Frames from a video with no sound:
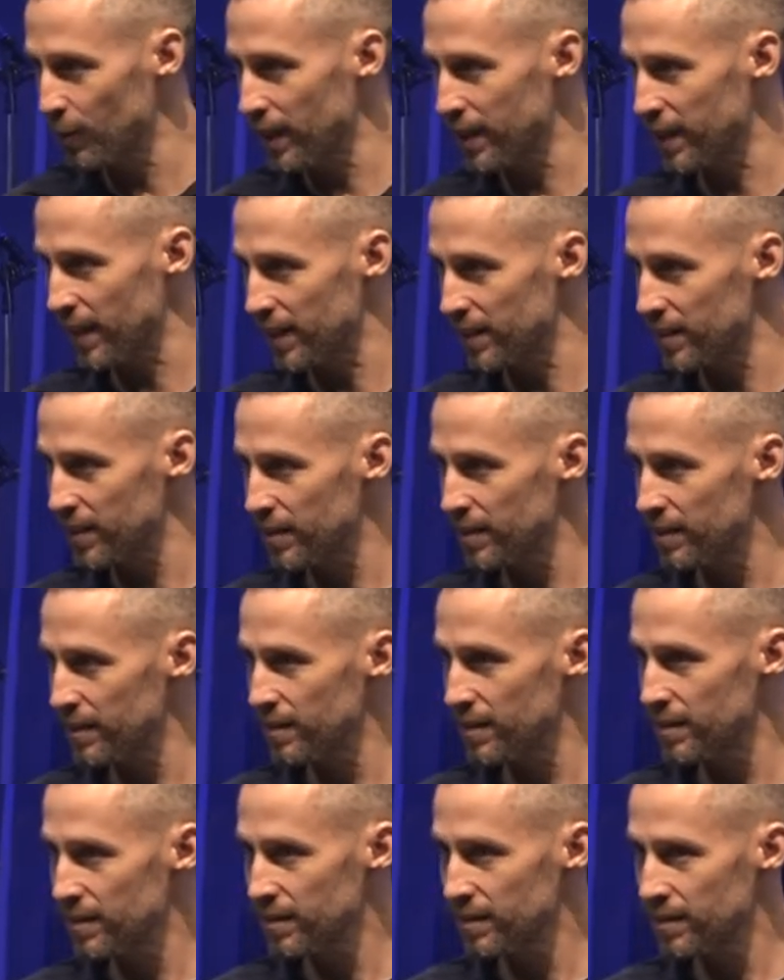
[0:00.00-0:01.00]
with it.
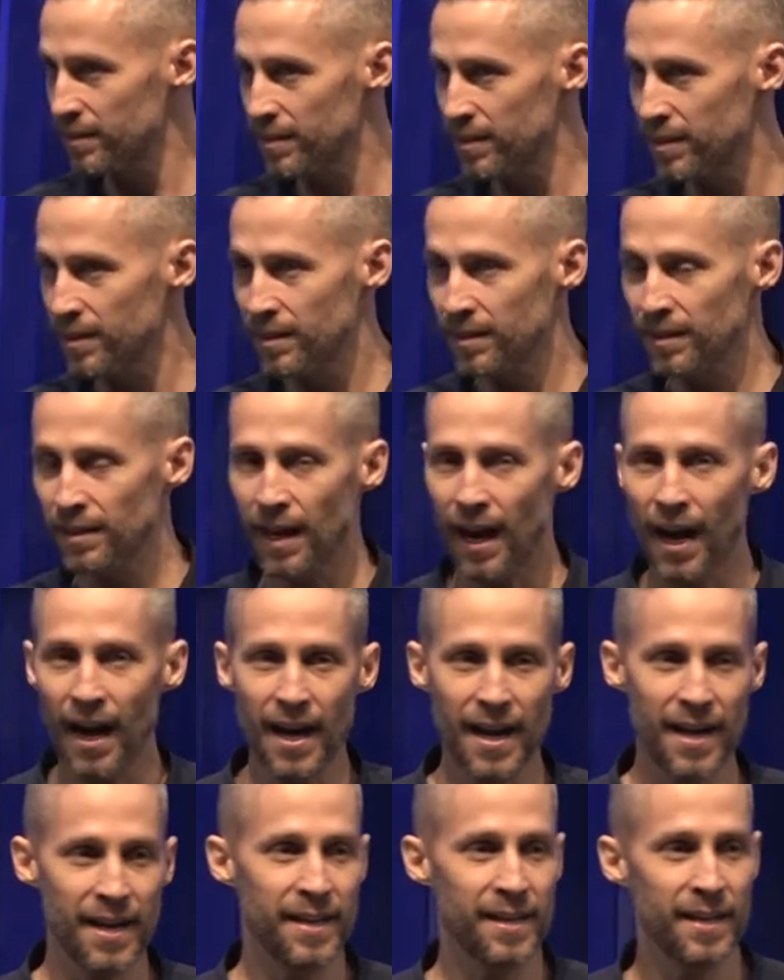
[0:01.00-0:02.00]

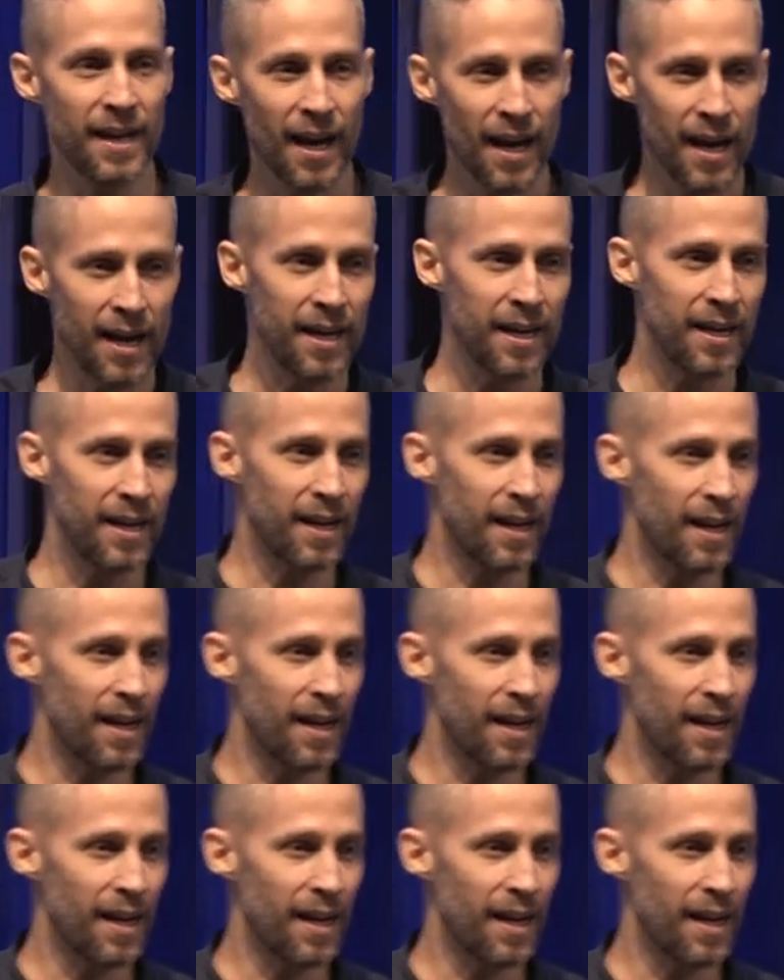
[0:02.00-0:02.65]
I, I,